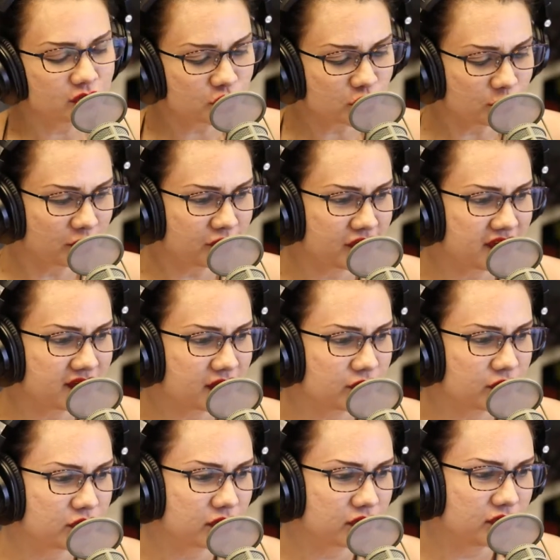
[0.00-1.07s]
is it true, Professor?
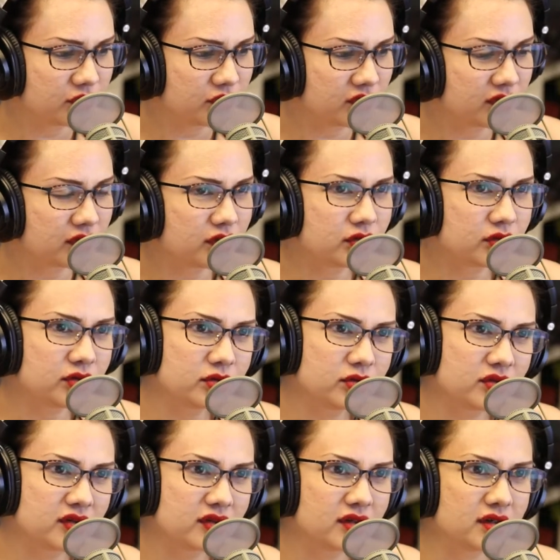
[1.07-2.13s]
If you don't use it, you
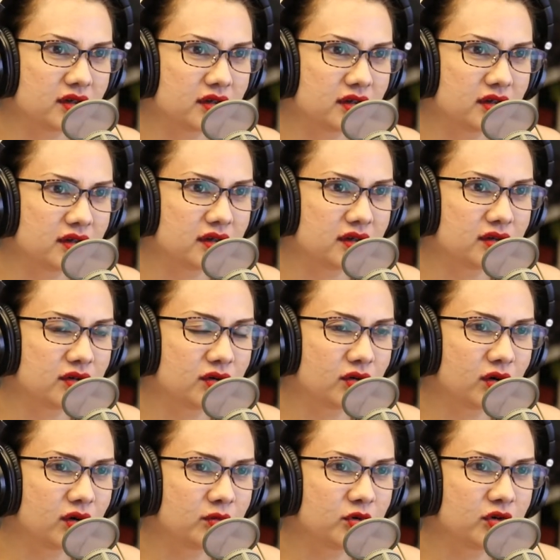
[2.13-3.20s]
lose it. it you know,
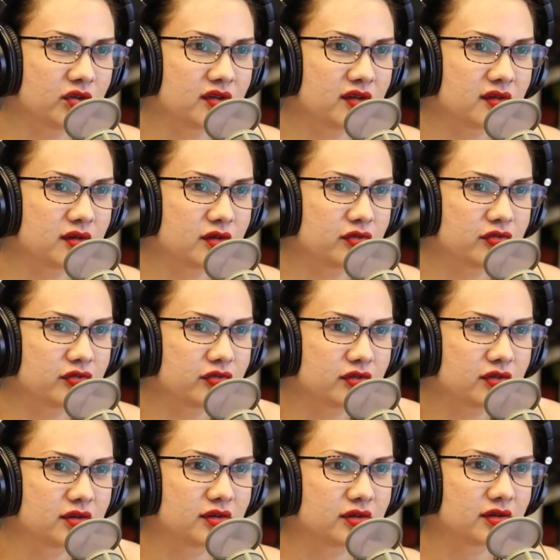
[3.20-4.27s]
almost as if. Well,
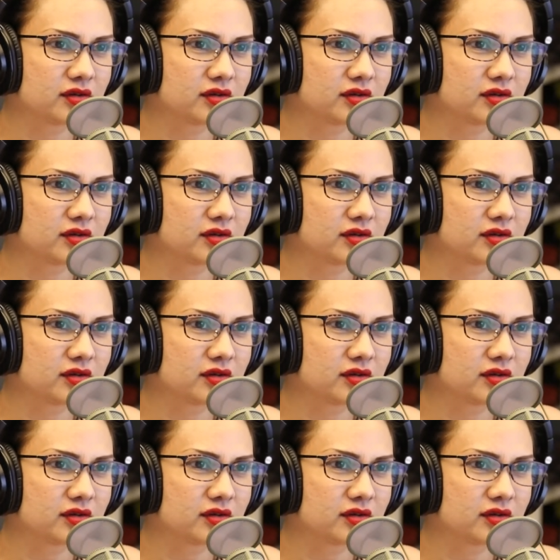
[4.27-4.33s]
if you